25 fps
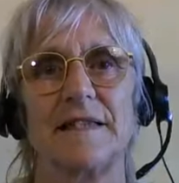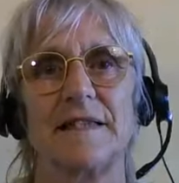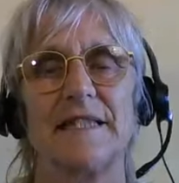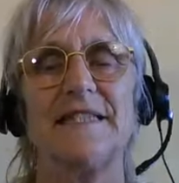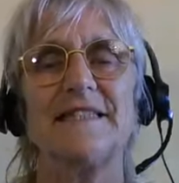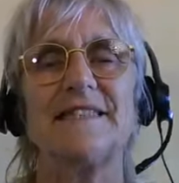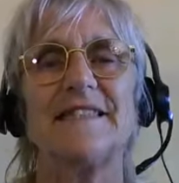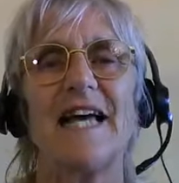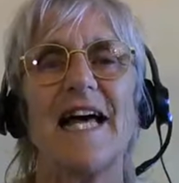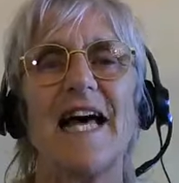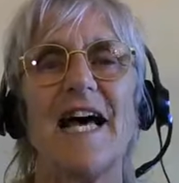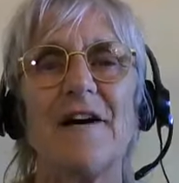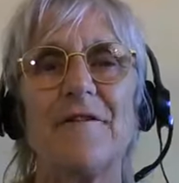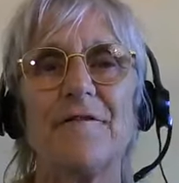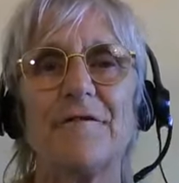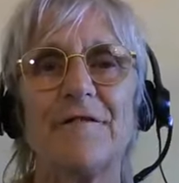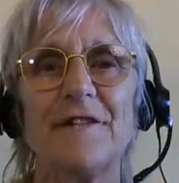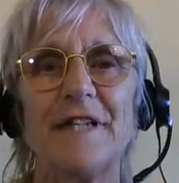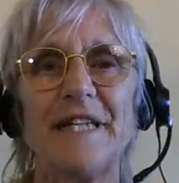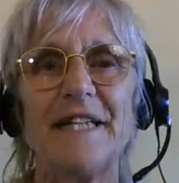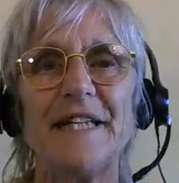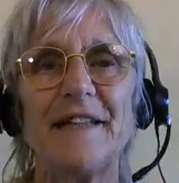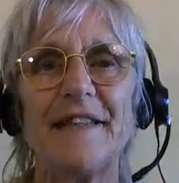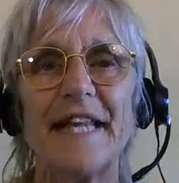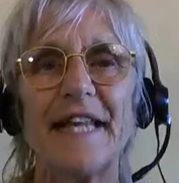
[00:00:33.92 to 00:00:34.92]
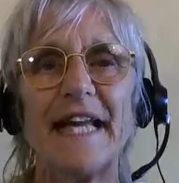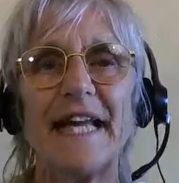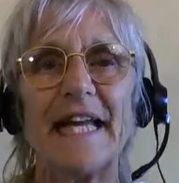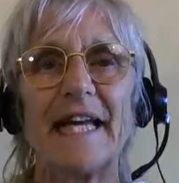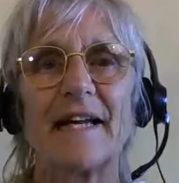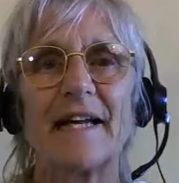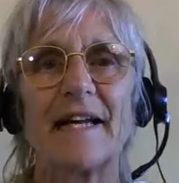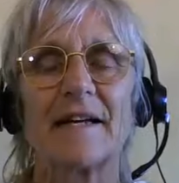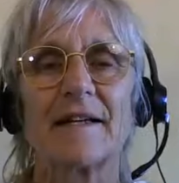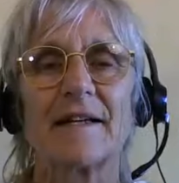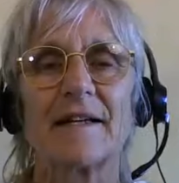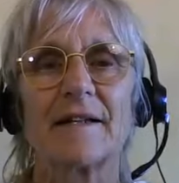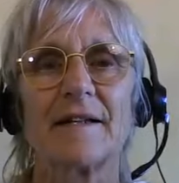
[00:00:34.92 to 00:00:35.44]
It's
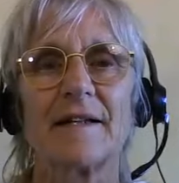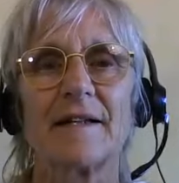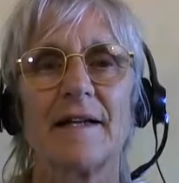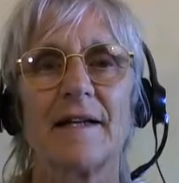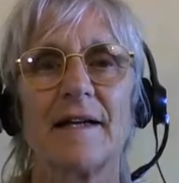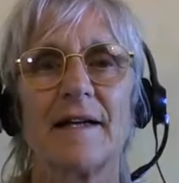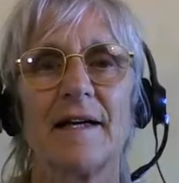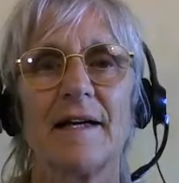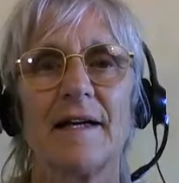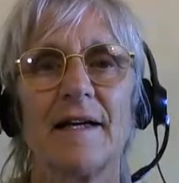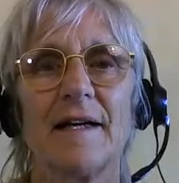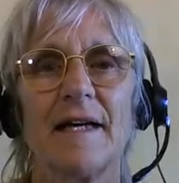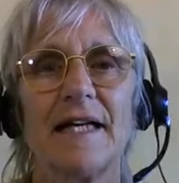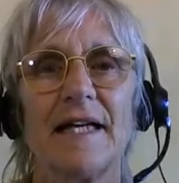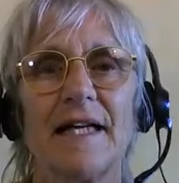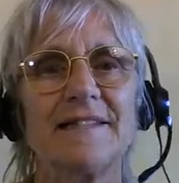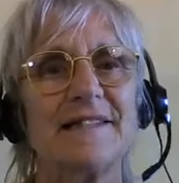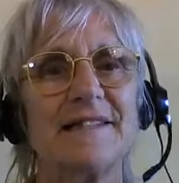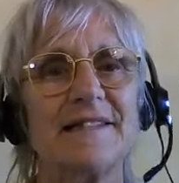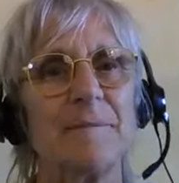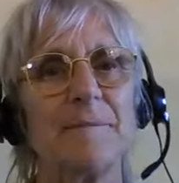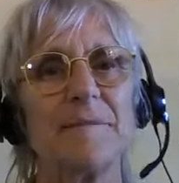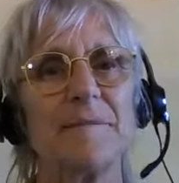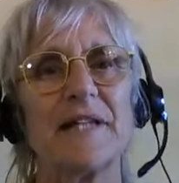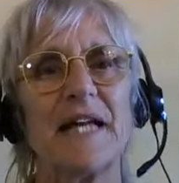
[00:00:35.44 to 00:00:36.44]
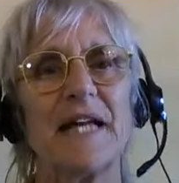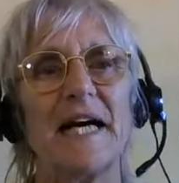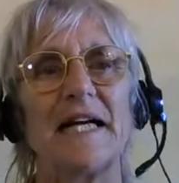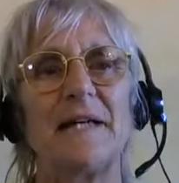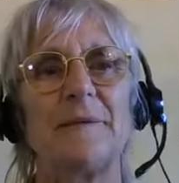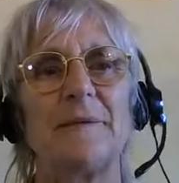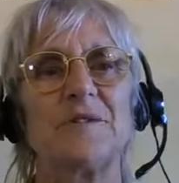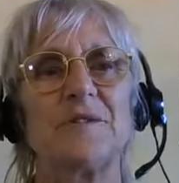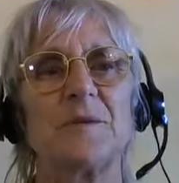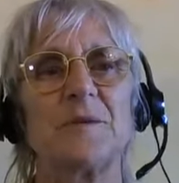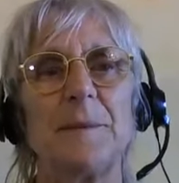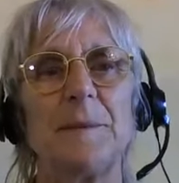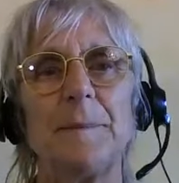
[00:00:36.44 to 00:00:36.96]
everything. And
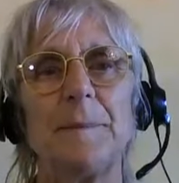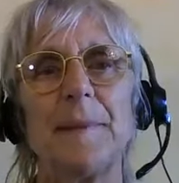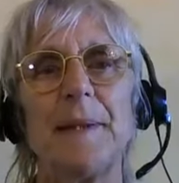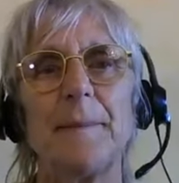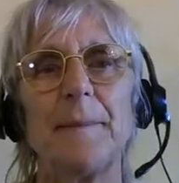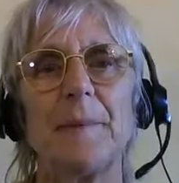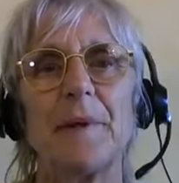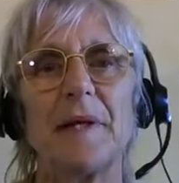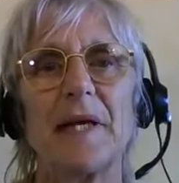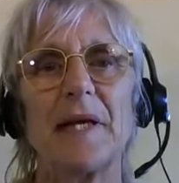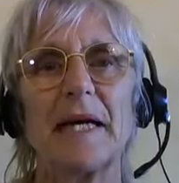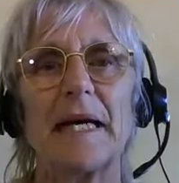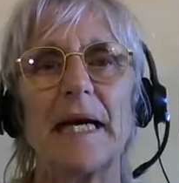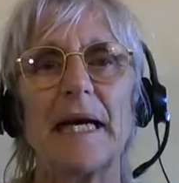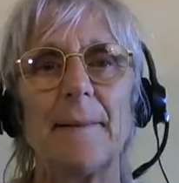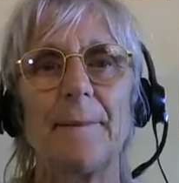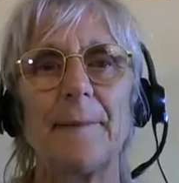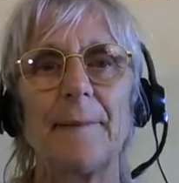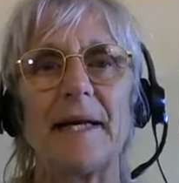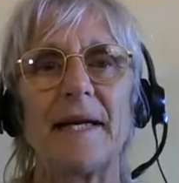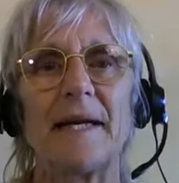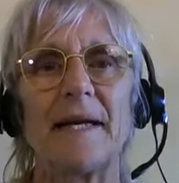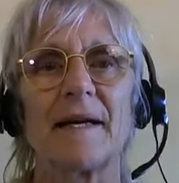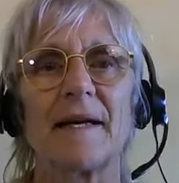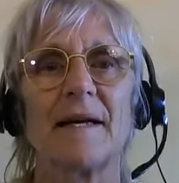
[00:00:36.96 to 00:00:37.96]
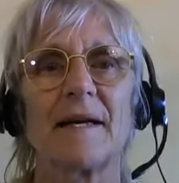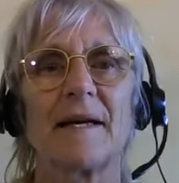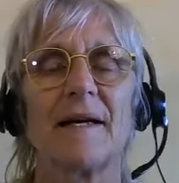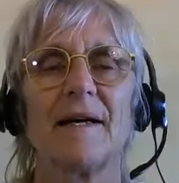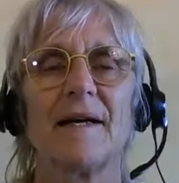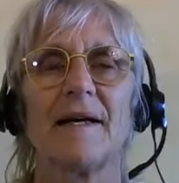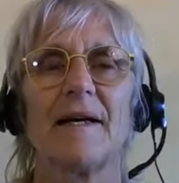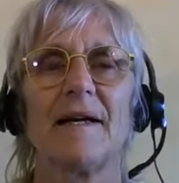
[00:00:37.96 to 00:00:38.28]
sometimes when people are coming,